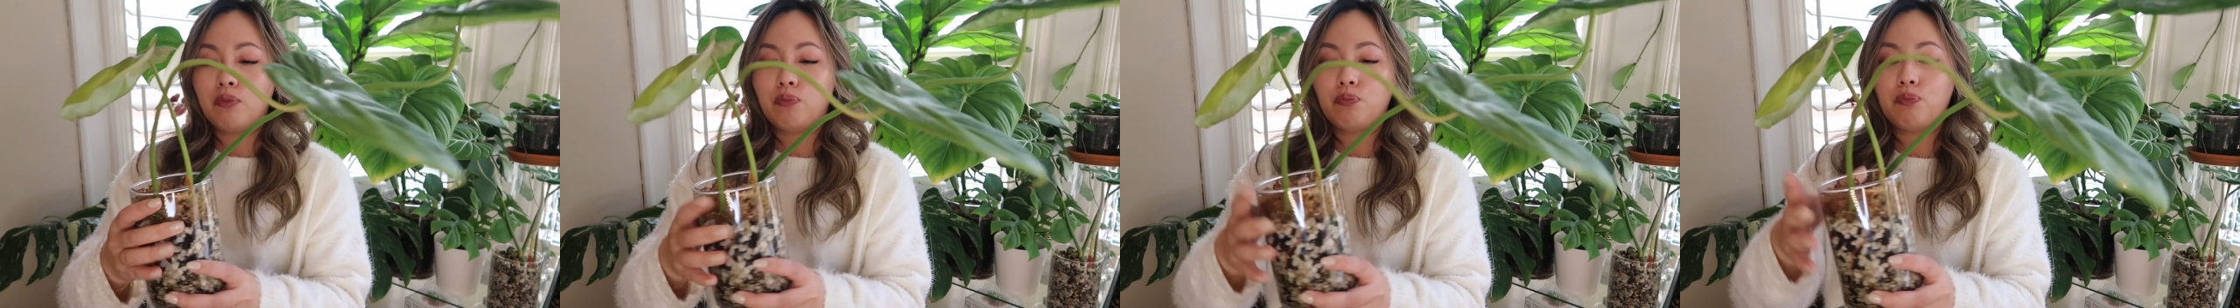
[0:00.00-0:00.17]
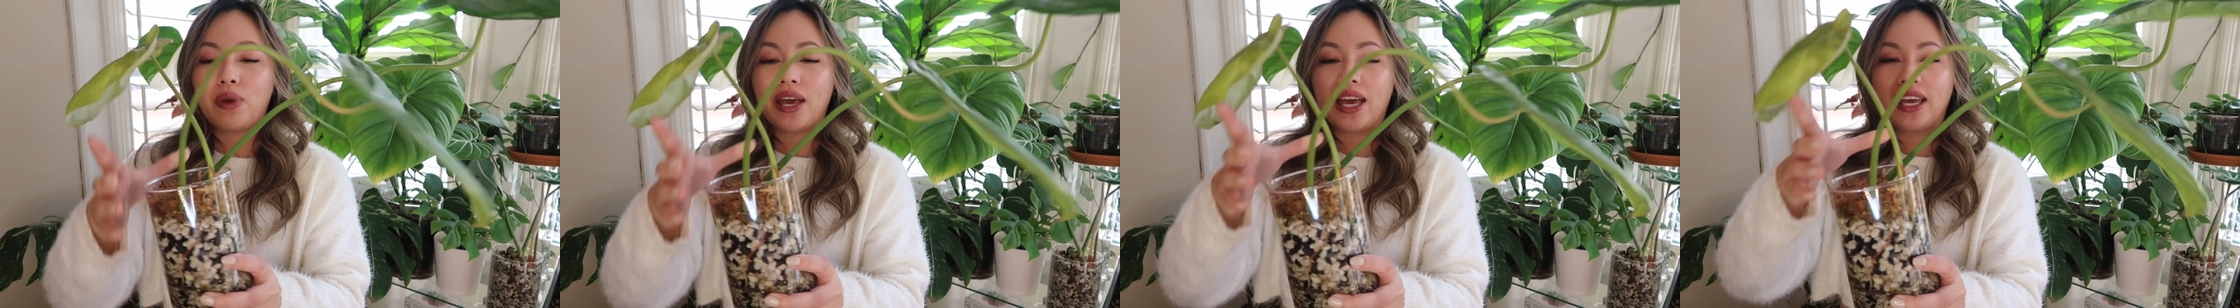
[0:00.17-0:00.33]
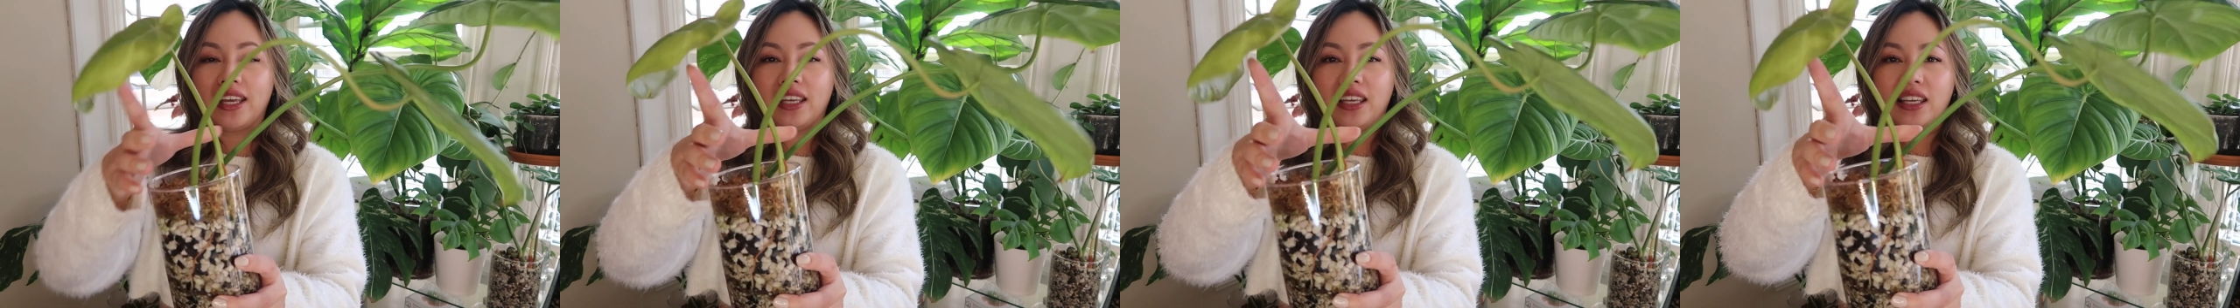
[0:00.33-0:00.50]

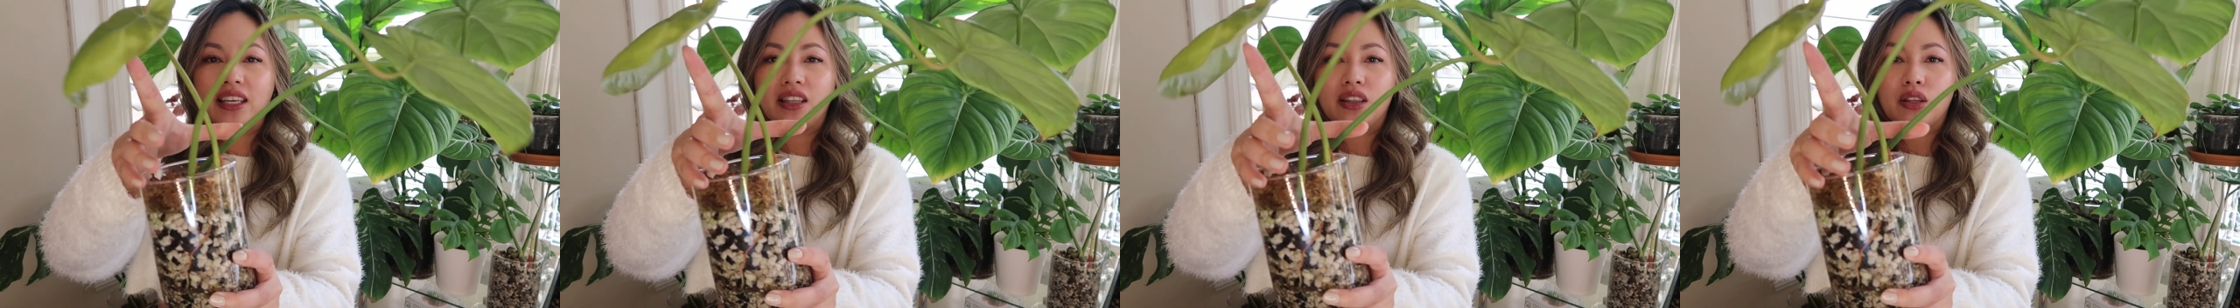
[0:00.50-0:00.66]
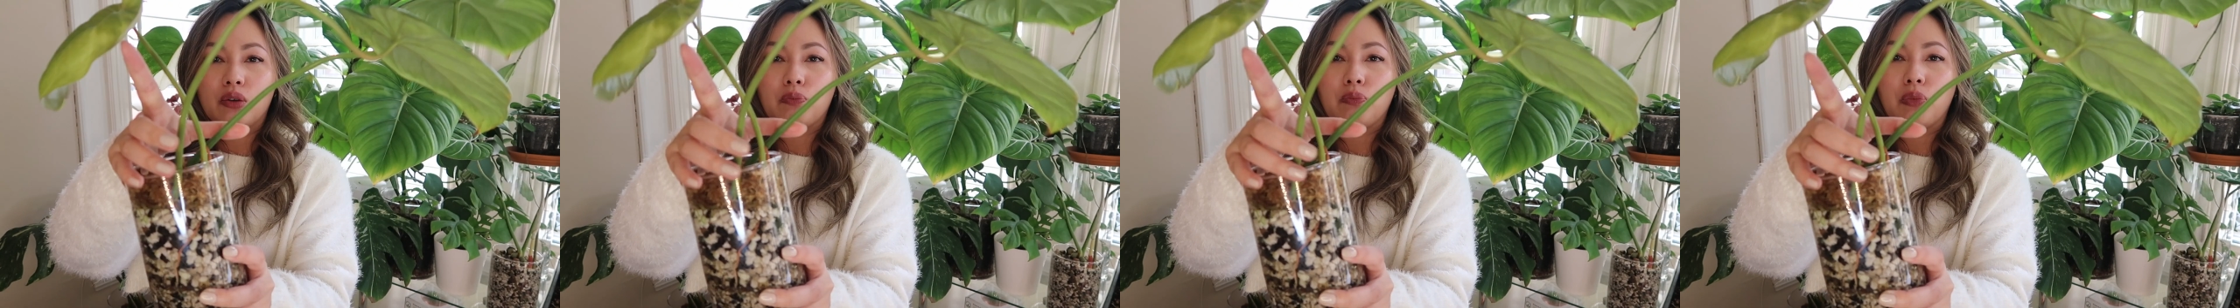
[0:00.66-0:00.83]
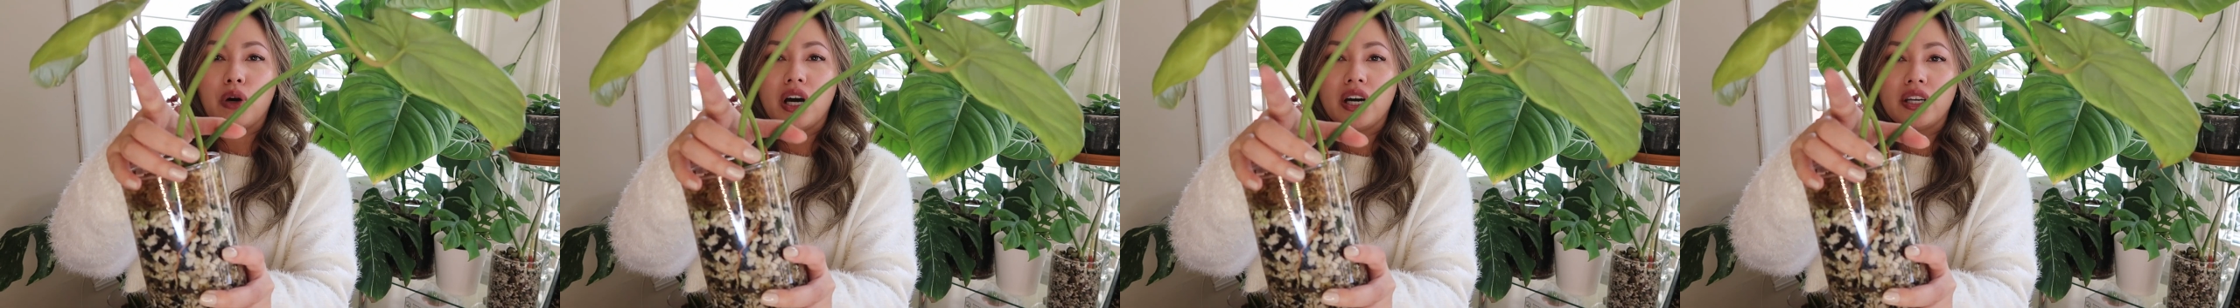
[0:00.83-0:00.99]
baggy
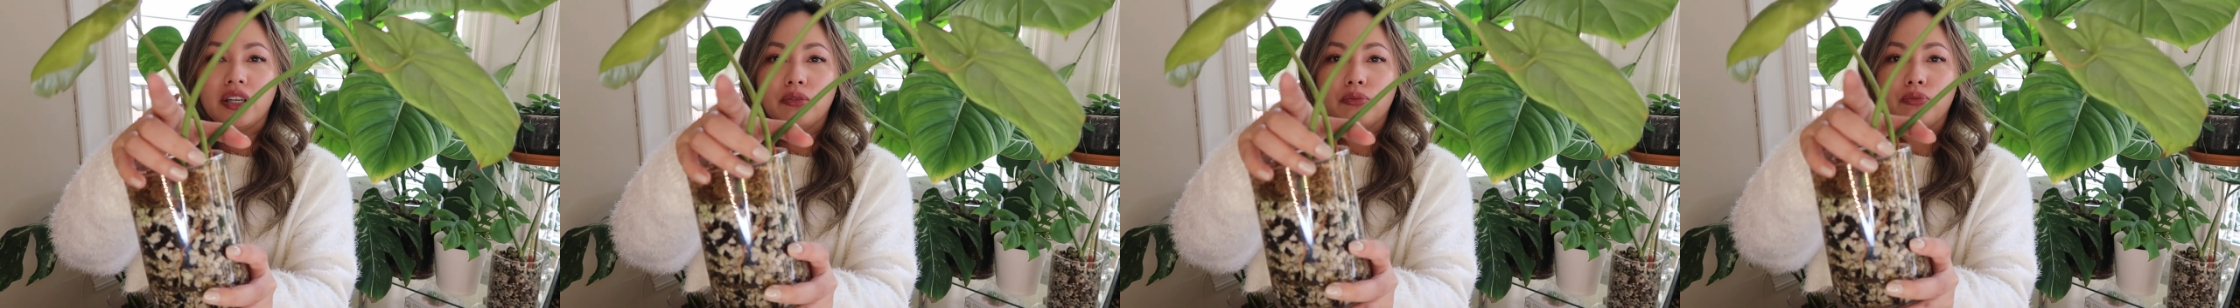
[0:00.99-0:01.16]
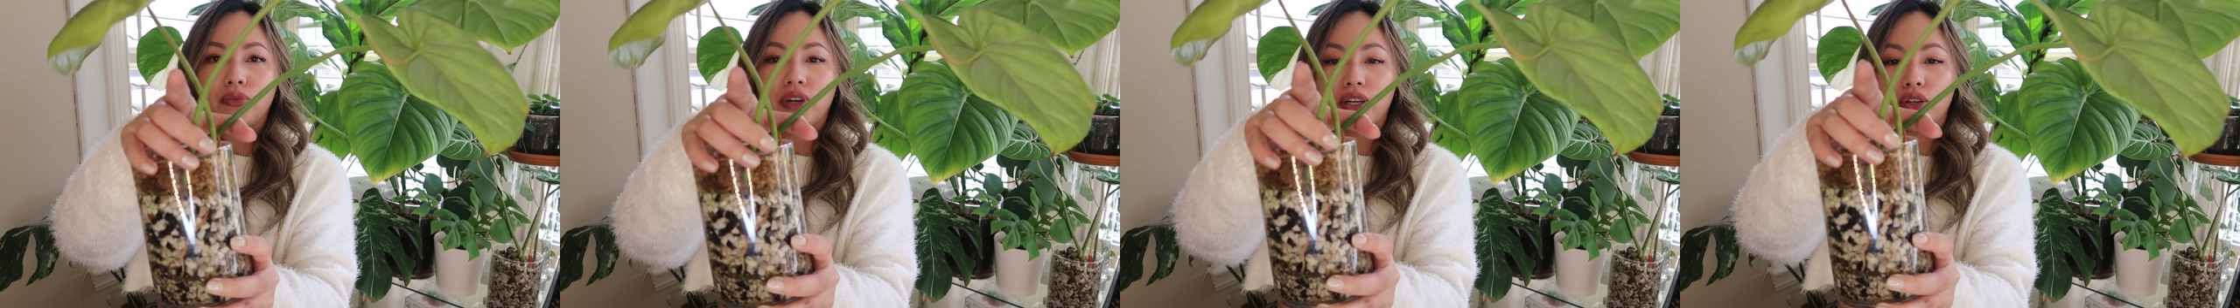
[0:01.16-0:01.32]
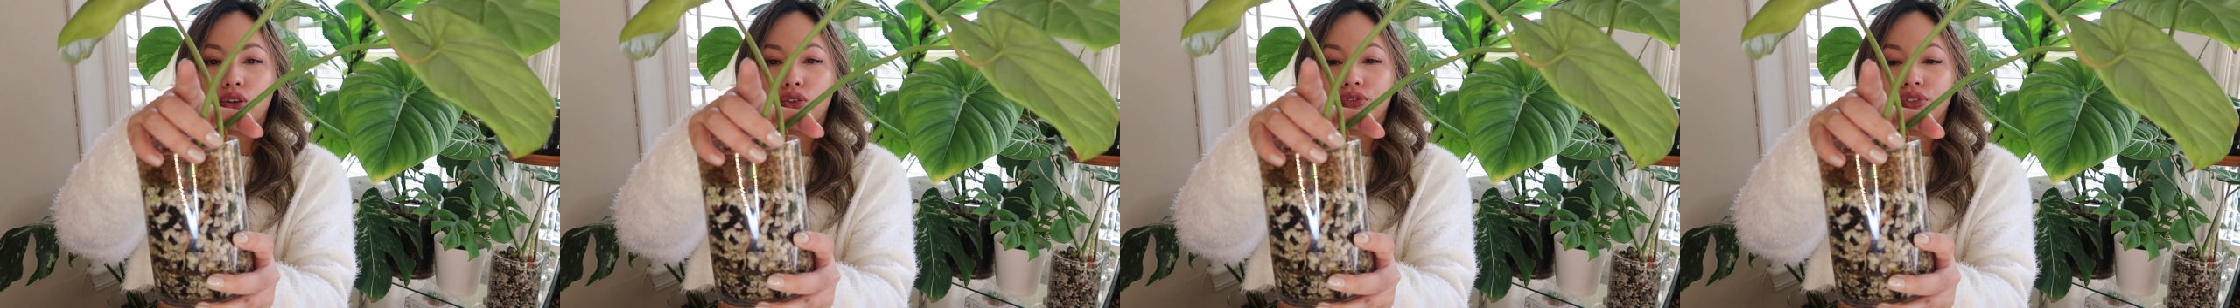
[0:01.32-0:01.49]
the bottom
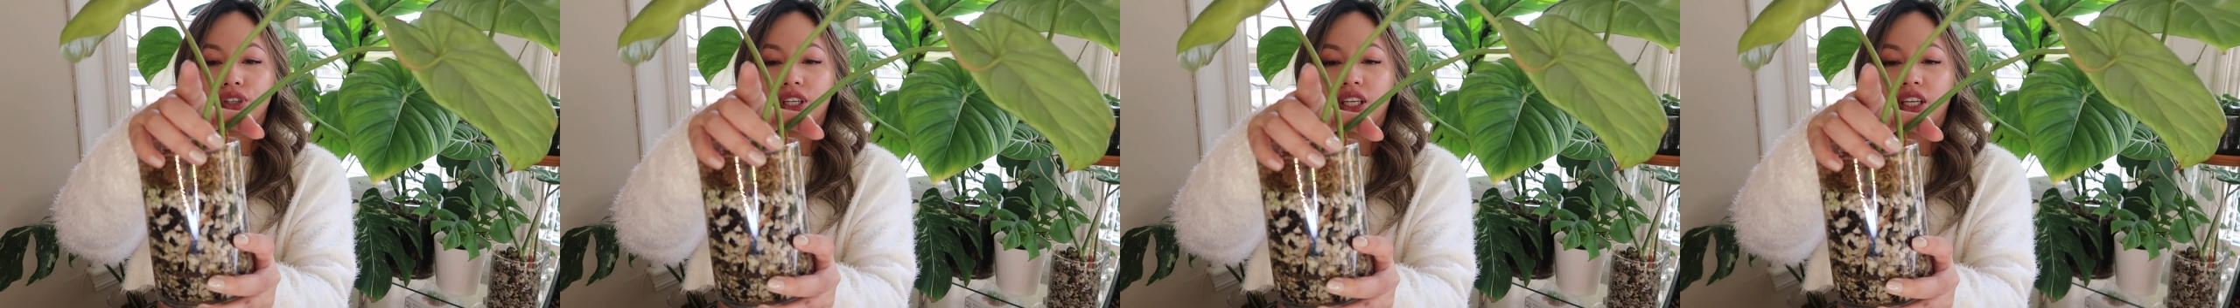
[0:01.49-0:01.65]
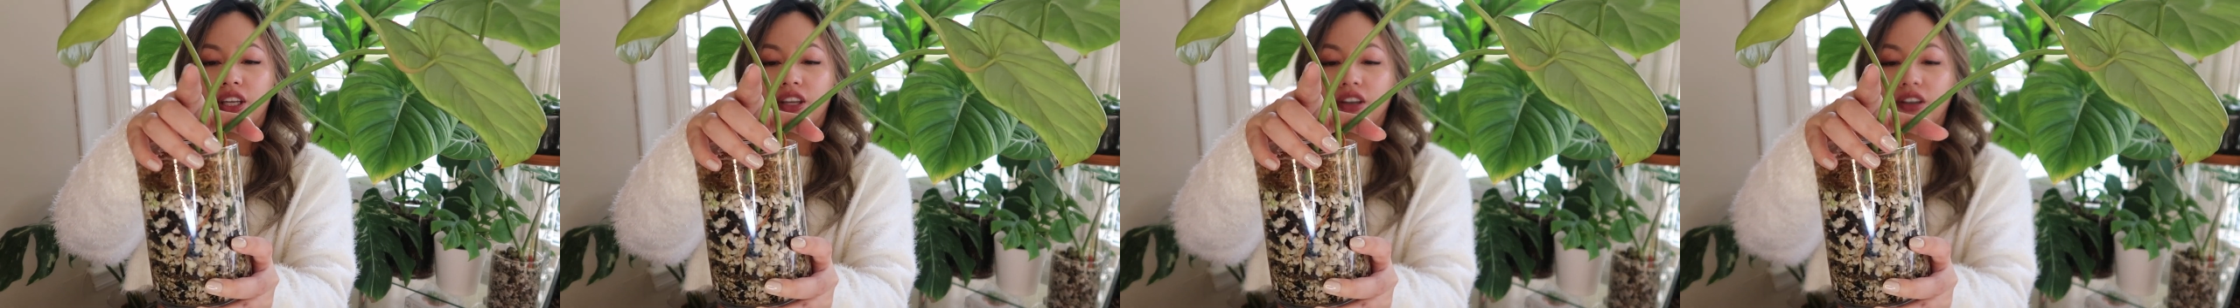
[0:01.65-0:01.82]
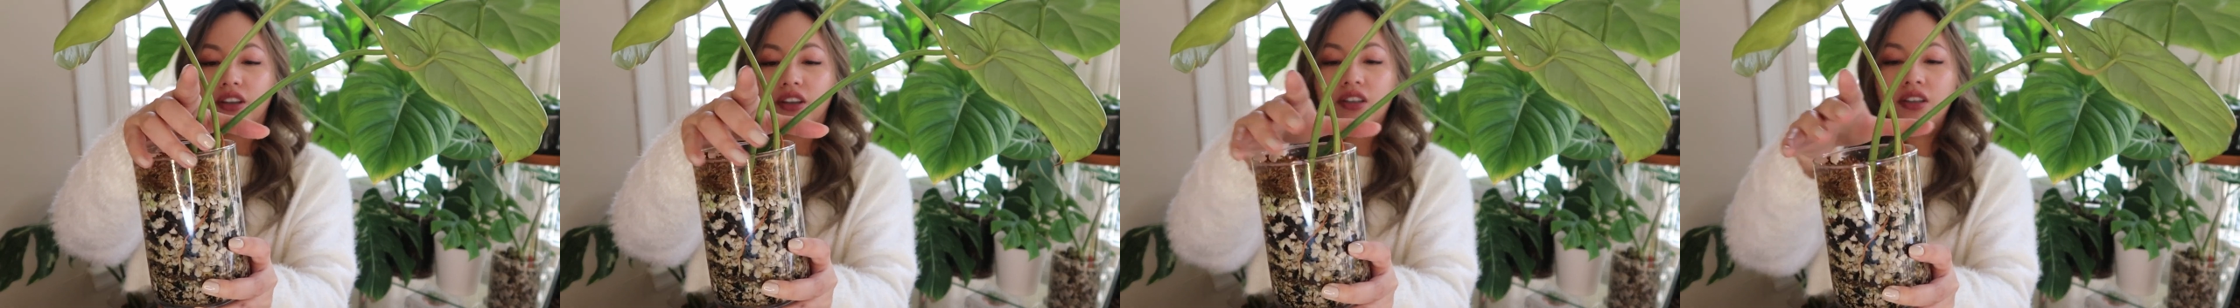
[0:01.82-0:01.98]
right over
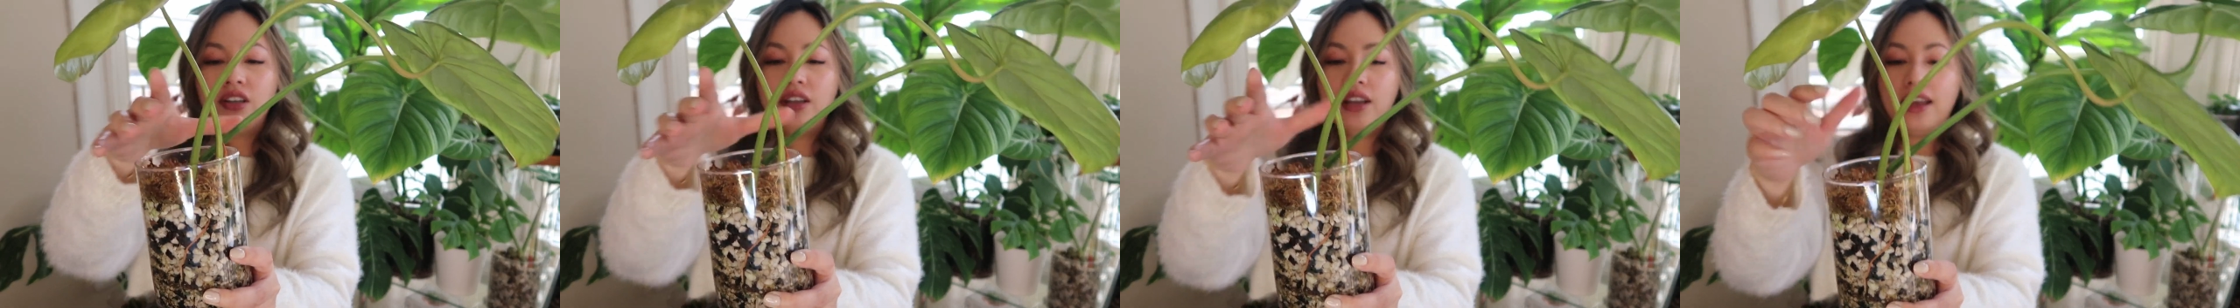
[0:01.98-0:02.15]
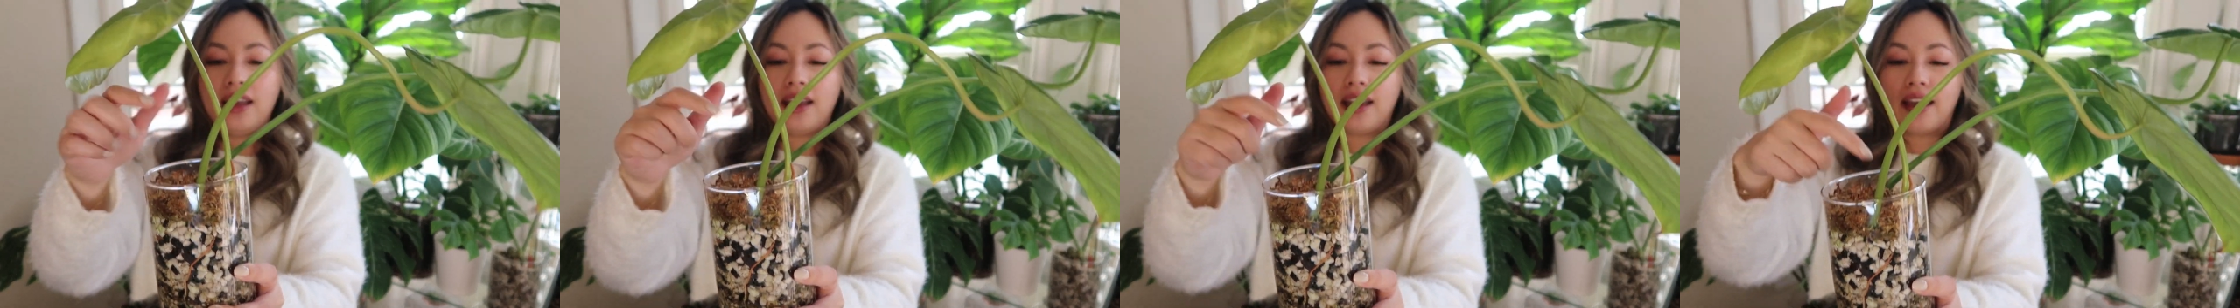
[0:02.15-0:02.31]
here